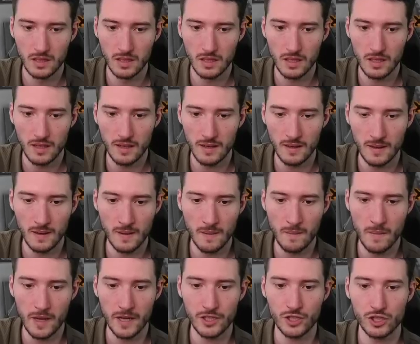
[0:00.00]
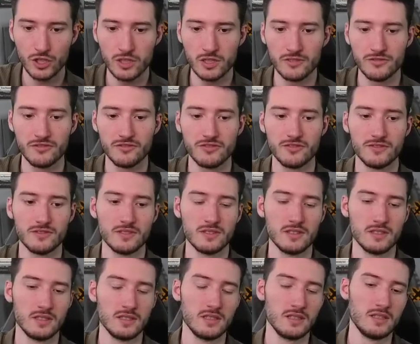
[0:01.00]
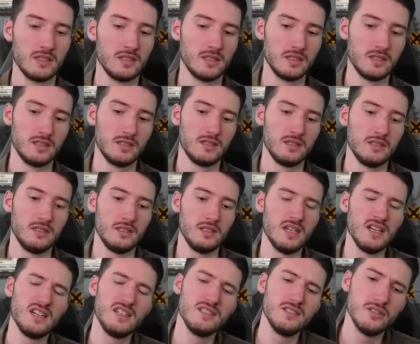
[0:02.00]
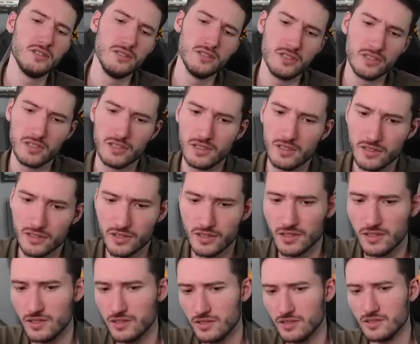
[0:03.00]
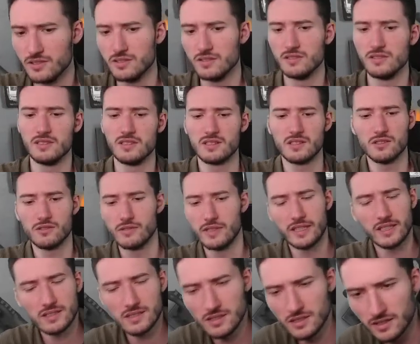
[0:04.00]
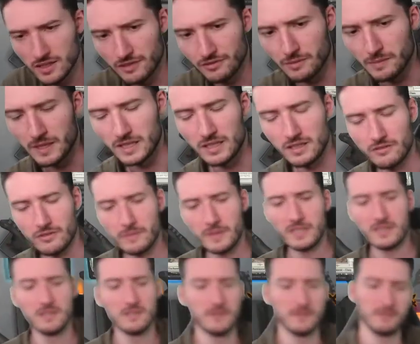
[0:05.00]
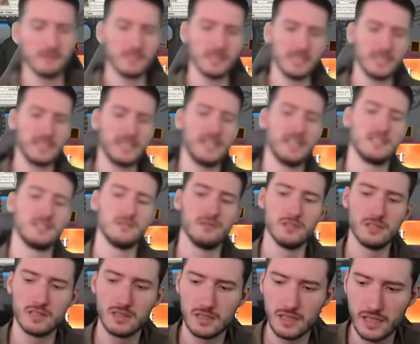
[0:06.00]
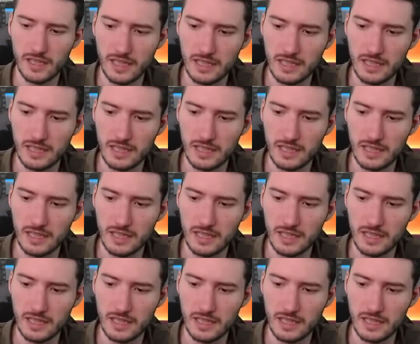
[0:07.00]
I should have... No, that's correct. No, never mind. I can't do it. I can't